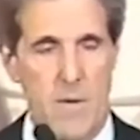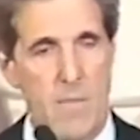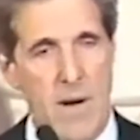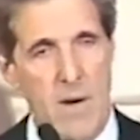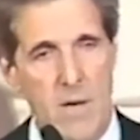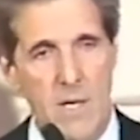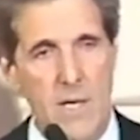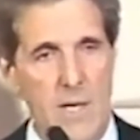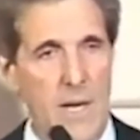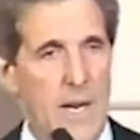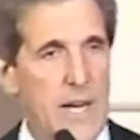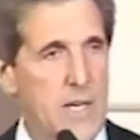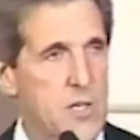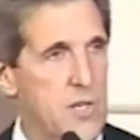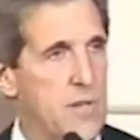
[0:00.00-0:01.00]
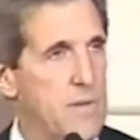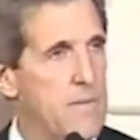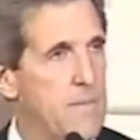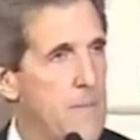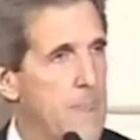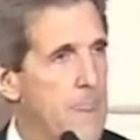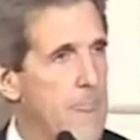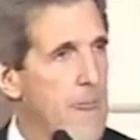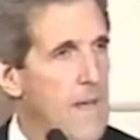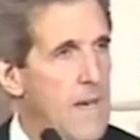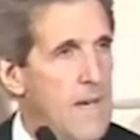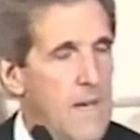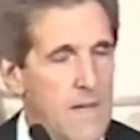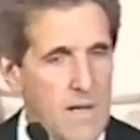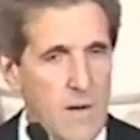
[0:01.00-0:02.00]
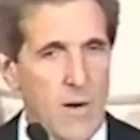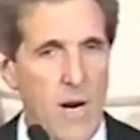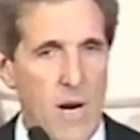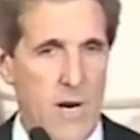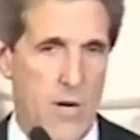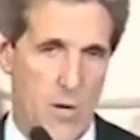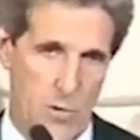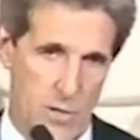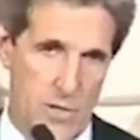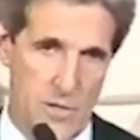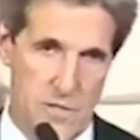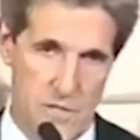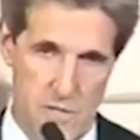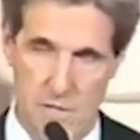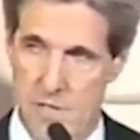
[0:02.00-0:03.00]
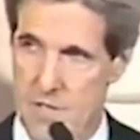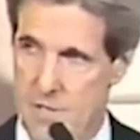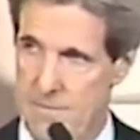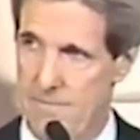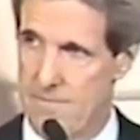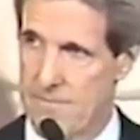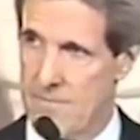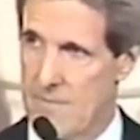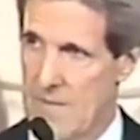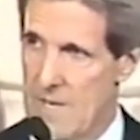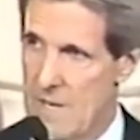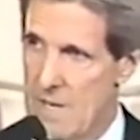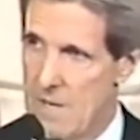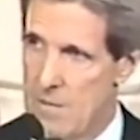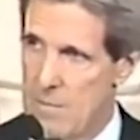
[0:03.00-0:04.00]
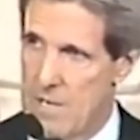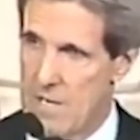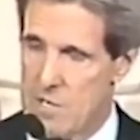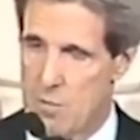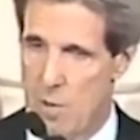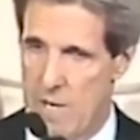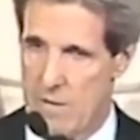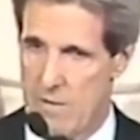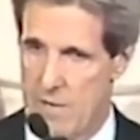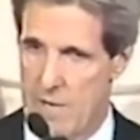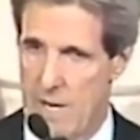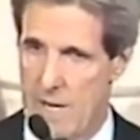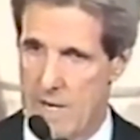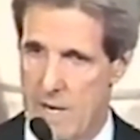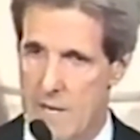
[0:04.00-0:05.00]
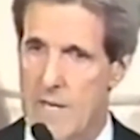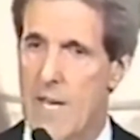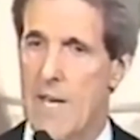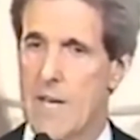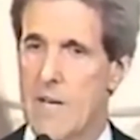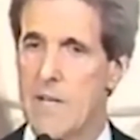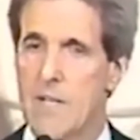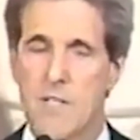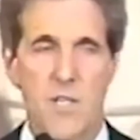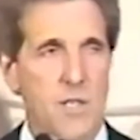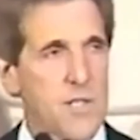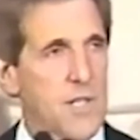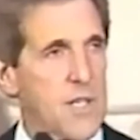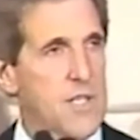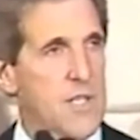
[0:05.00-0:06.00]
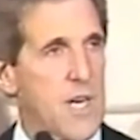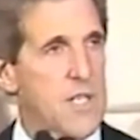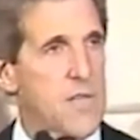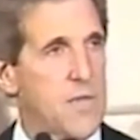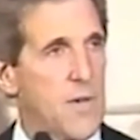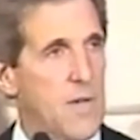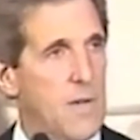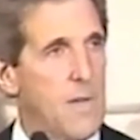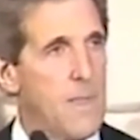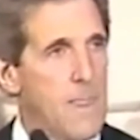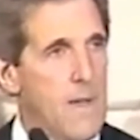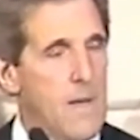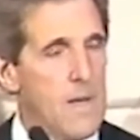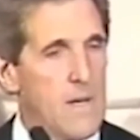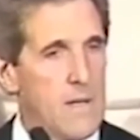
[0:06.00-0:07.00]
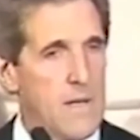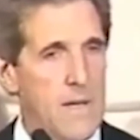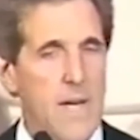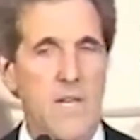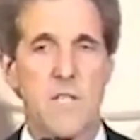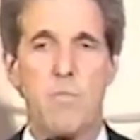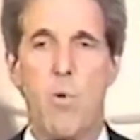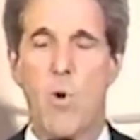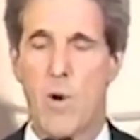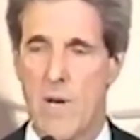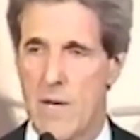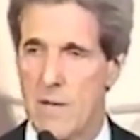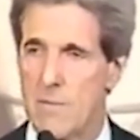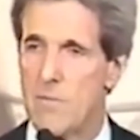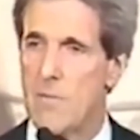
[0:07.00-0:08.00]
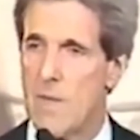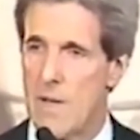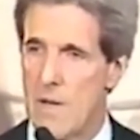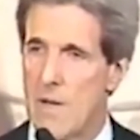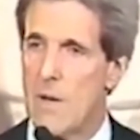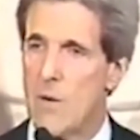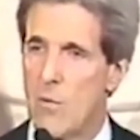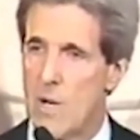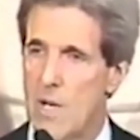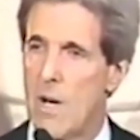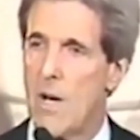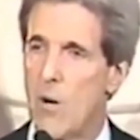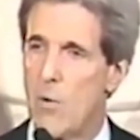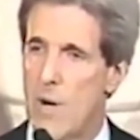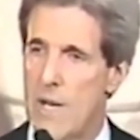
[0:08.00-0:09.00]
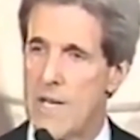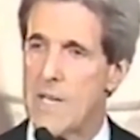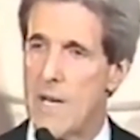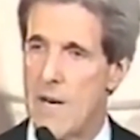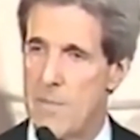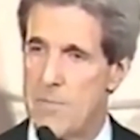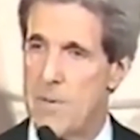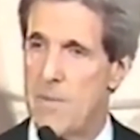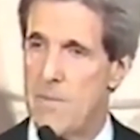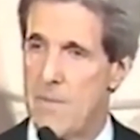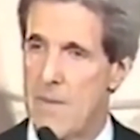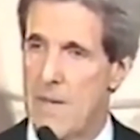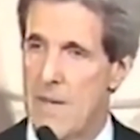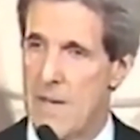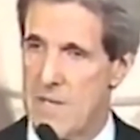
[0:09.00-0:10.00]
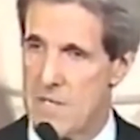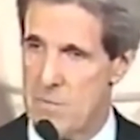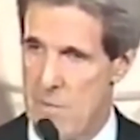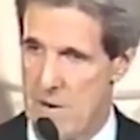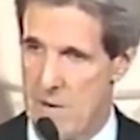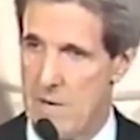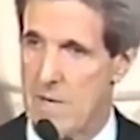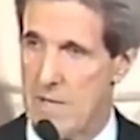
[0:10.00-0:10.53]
But in an American election, there are no losers. Because whether or not our candidates are successful, the next morning, we all wake up as